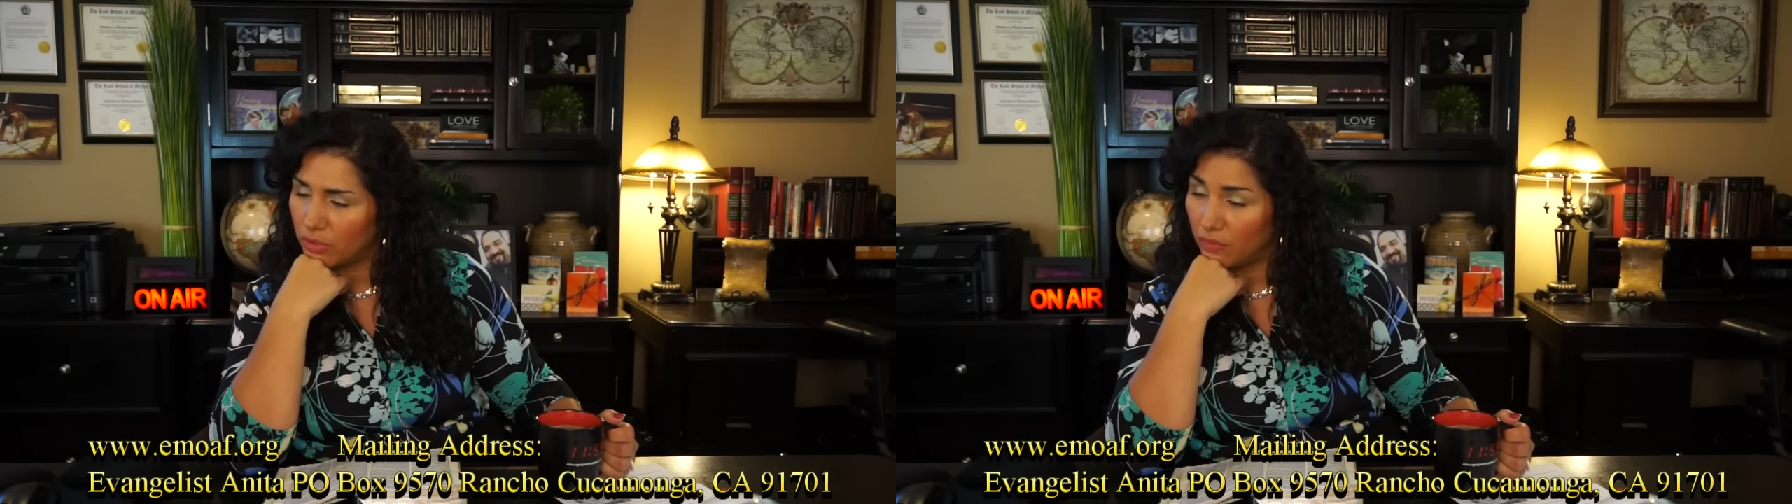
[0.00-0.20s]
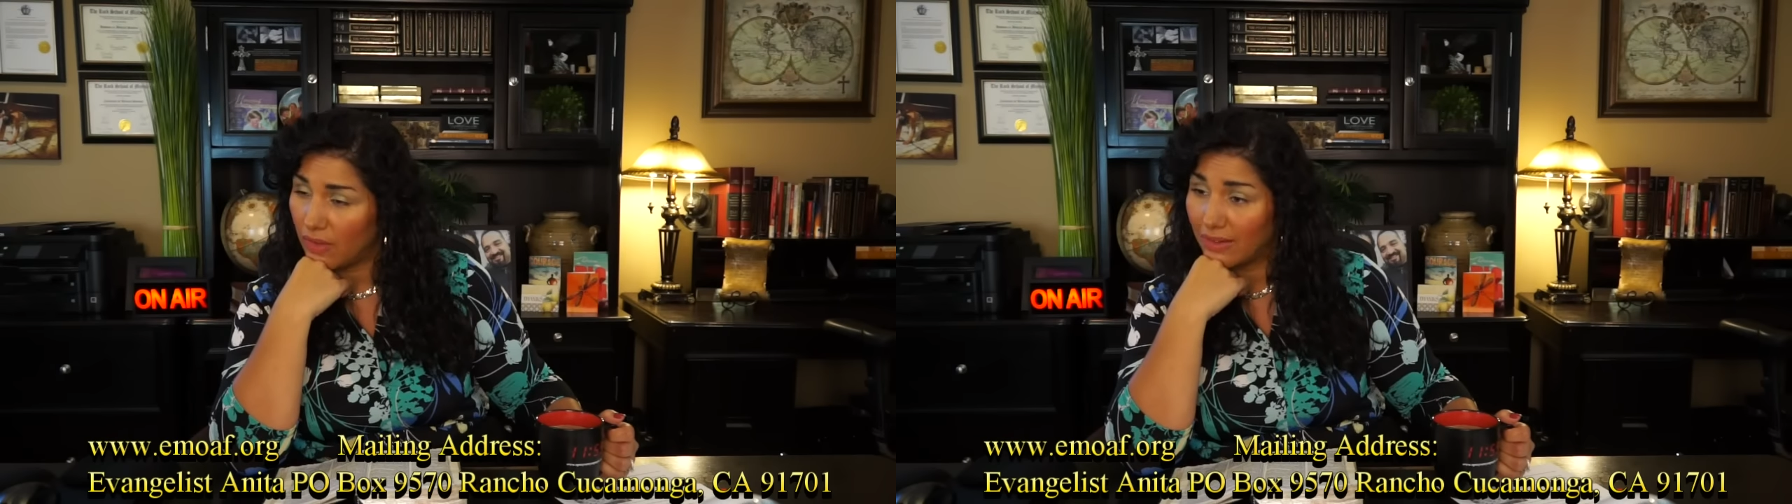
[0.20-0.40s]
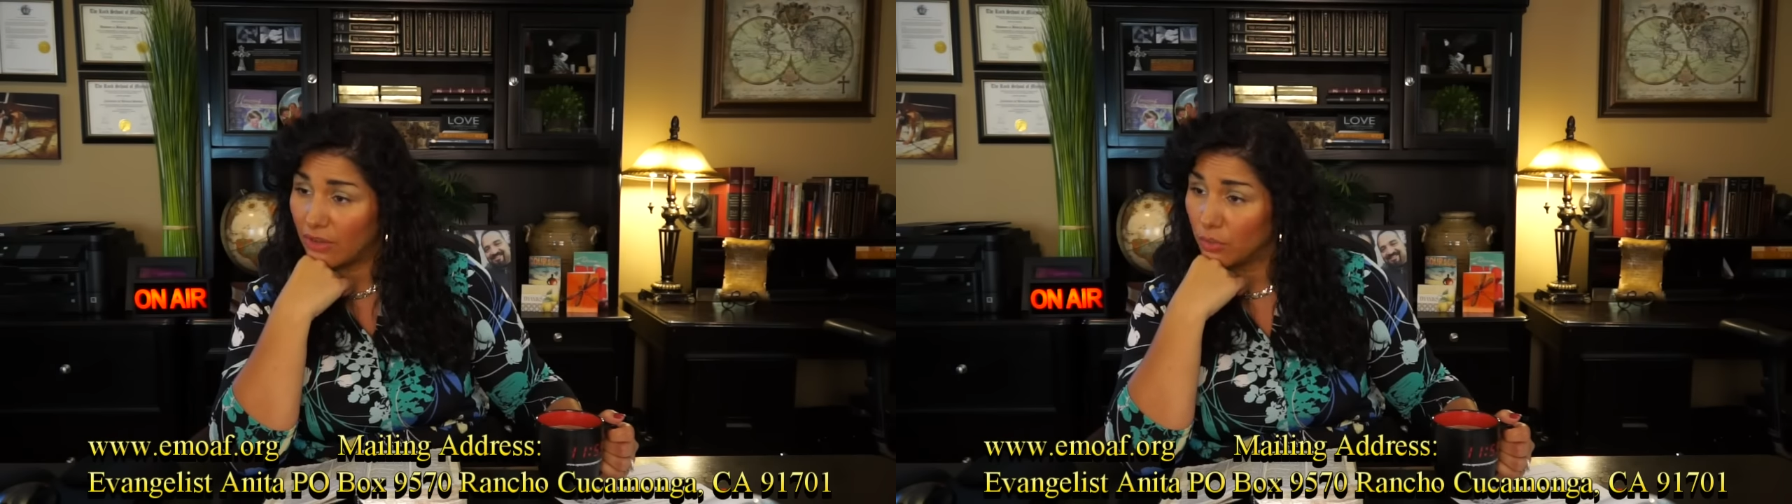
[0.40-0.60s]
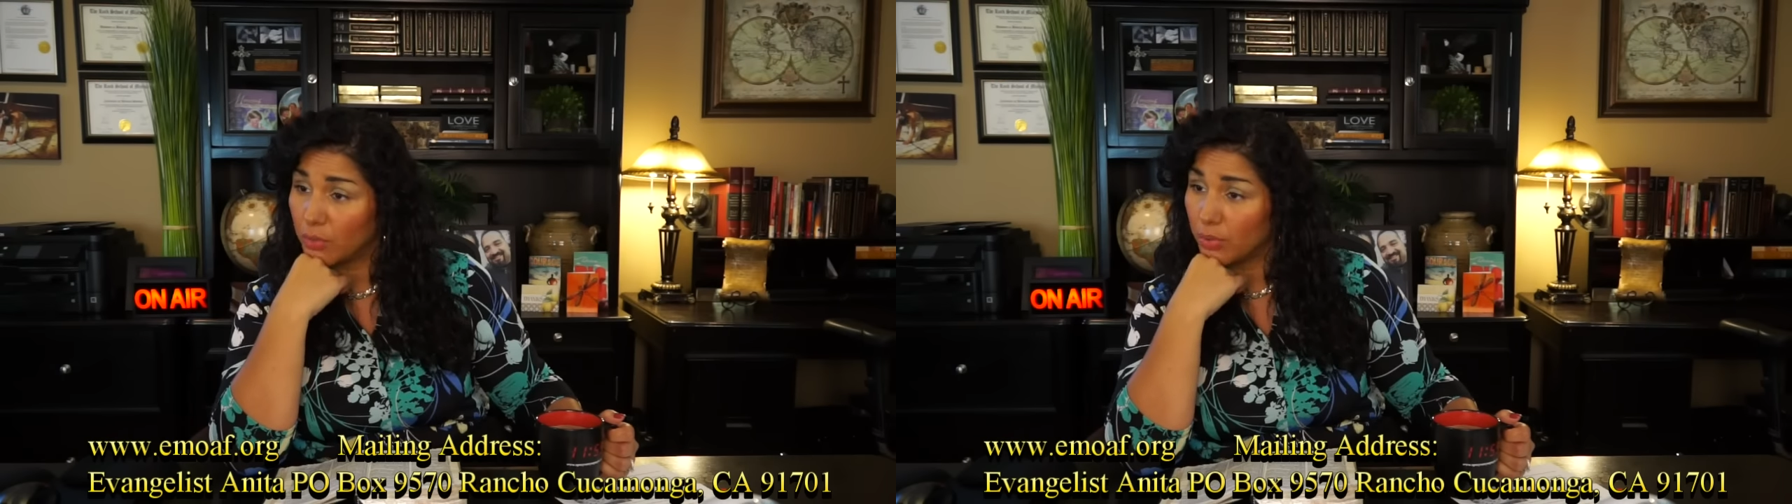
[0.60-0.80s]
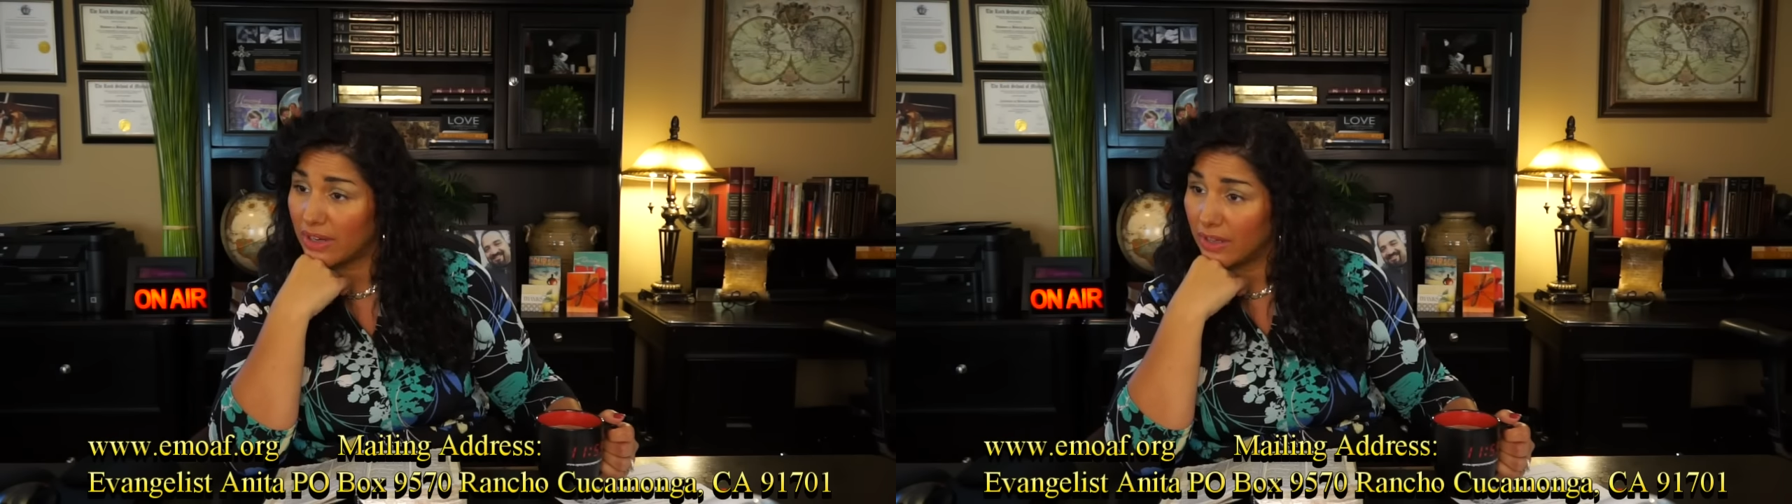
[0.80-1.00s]
when you found out you
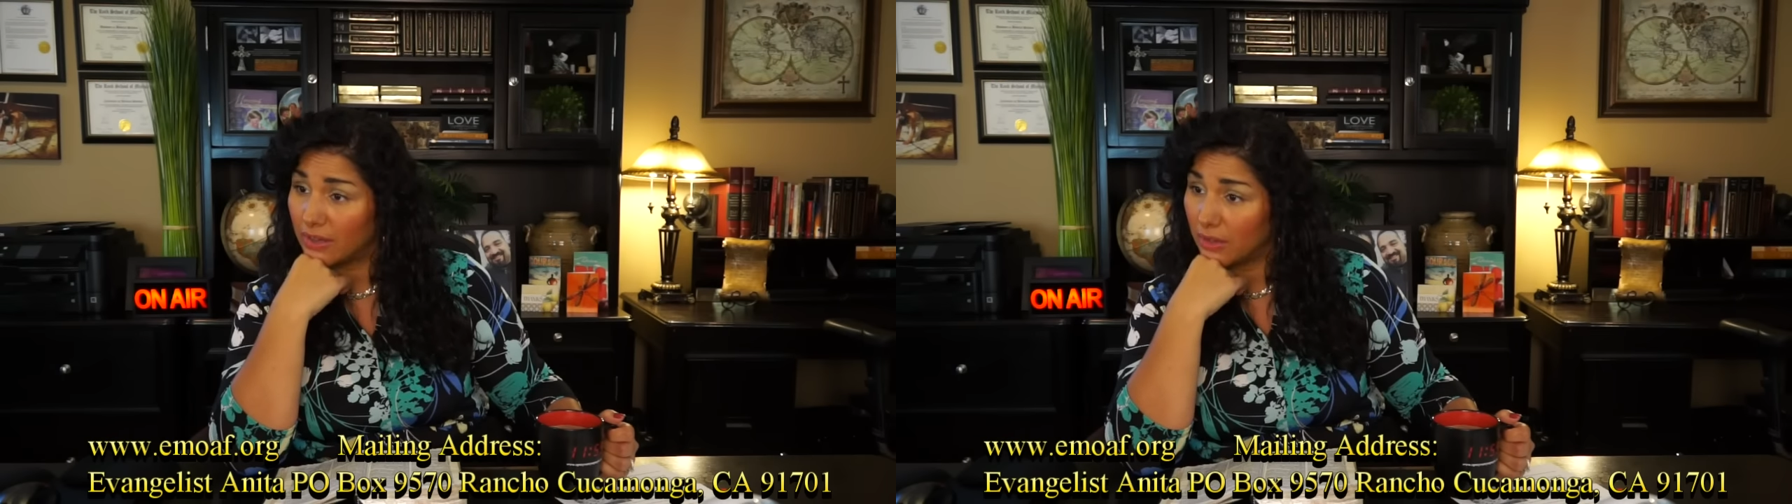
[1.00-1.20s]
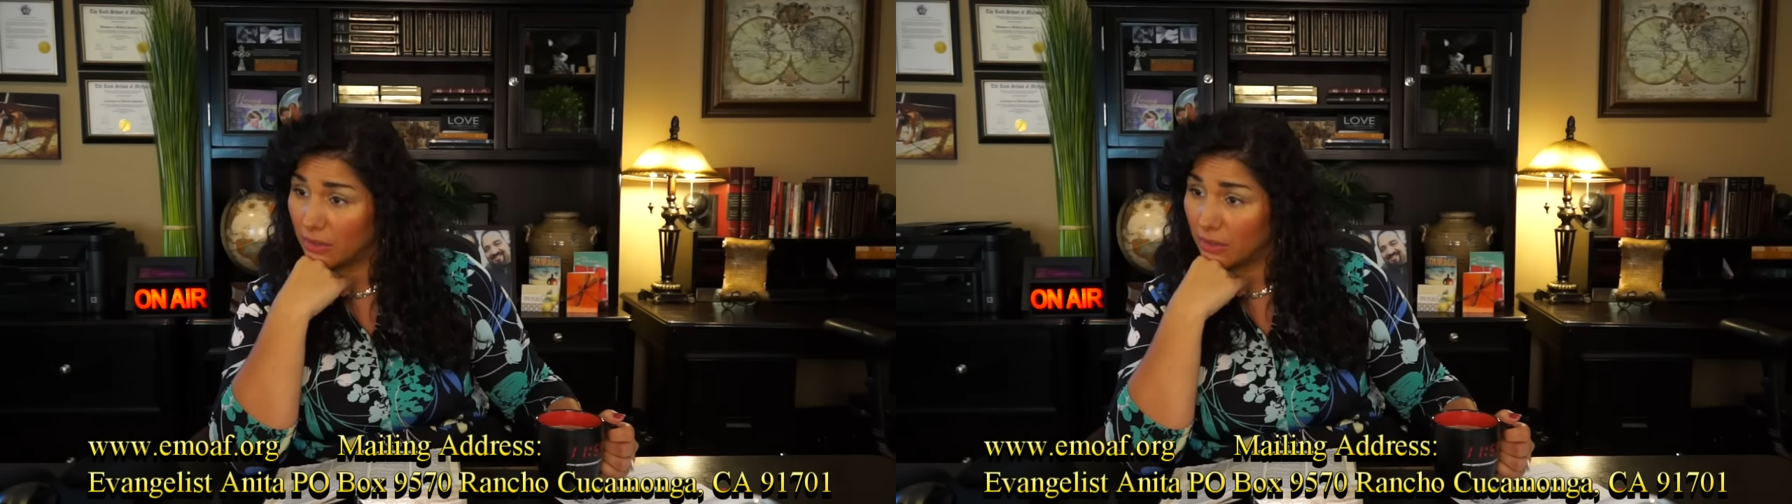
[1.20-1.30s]
were pregnant, the,